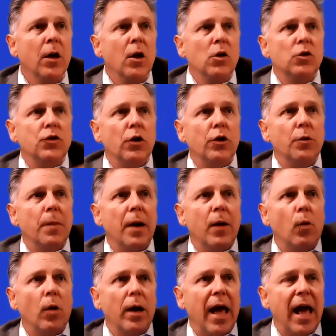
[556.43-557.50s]
So you might
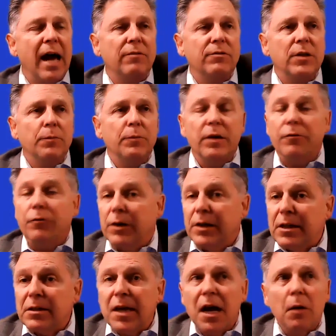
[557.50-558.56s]
want to have something for
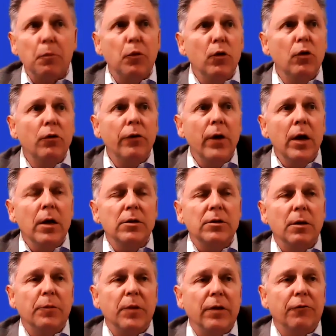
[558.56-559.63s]
discount proof,
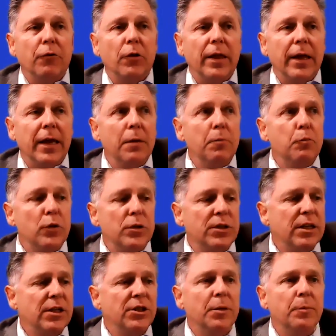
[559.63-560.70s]
something for the
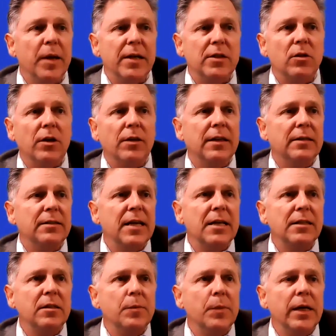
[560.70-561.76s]
imprecision based on this
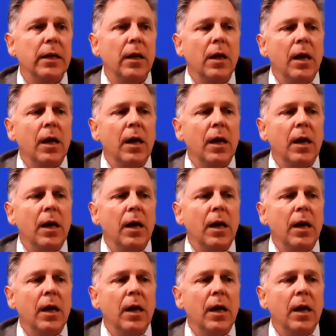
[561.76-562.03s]
estimate,